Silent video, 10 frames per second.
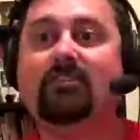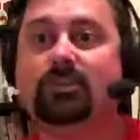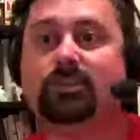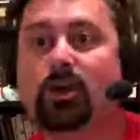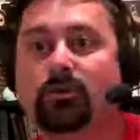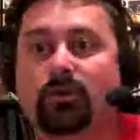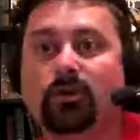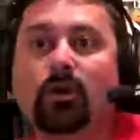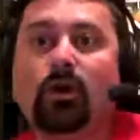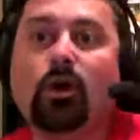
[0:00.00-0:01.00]
the
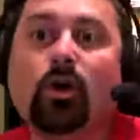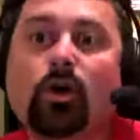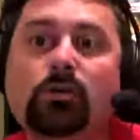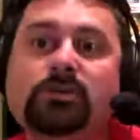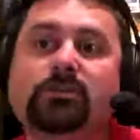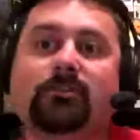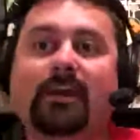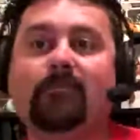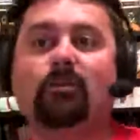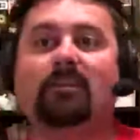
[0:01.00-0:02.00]
Joker, who is your
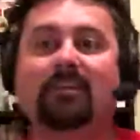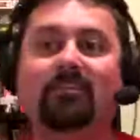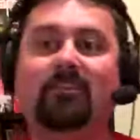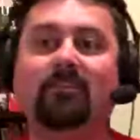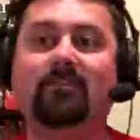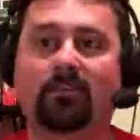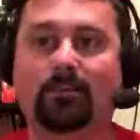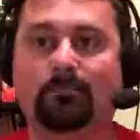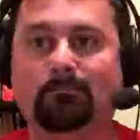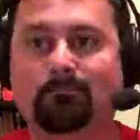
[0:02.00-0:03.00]
favorite DC villain?